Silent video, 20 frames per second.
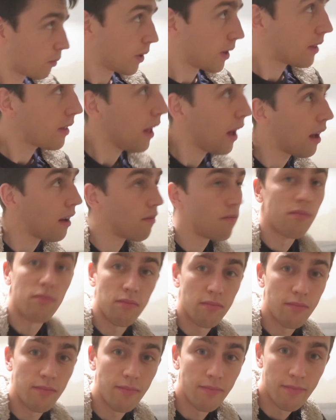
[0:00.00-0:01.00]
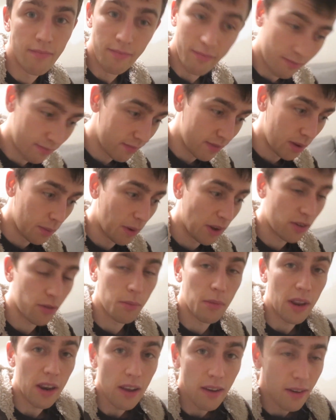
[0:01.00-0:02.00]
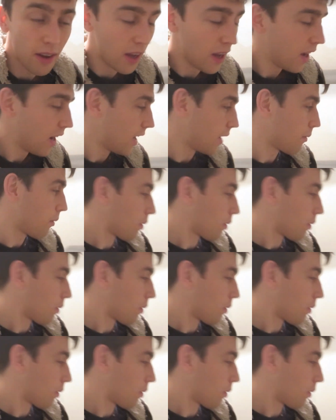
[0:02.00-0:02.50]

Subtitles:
we did that. We made some dinner, and